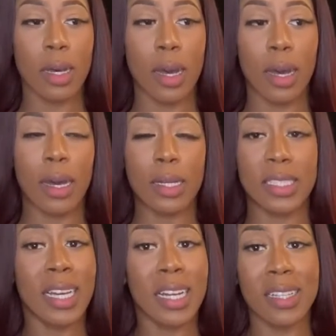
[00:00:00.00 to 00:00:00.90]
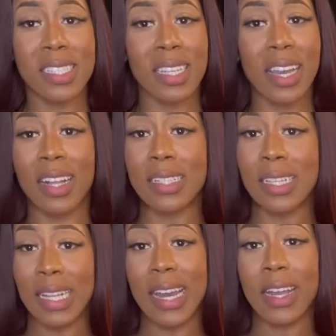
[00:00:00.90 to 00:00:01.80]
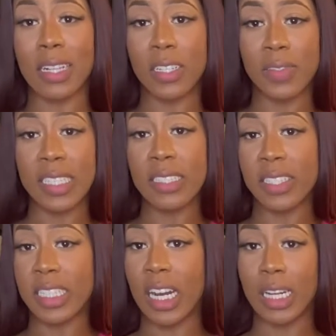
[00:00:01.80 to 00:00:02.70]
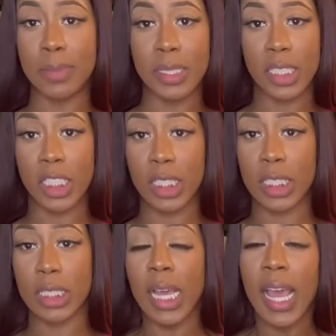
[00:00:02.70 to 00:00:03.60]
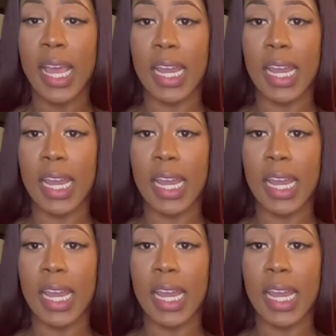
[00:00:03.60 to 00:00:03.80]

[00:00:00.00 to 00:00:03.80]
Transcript: lot of y'all are overeating on your carbs and your sugars,